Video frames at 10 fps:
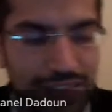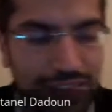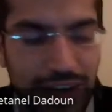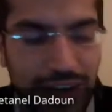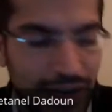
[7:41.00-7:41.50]
I
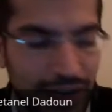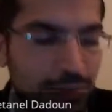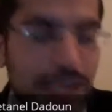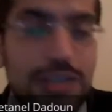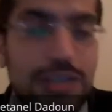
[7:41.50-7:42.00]
just want to,
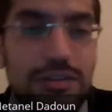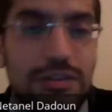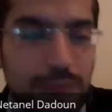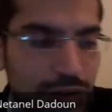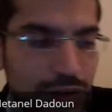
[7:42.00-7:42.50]
that's the
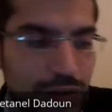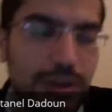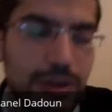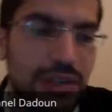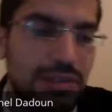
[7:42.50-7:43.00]

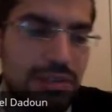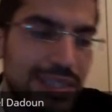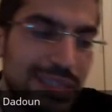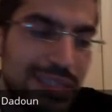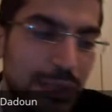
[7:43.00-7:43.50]
explanation of the
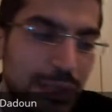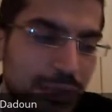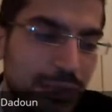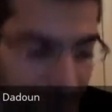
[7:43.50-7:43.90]
Pasuk. I want to go a little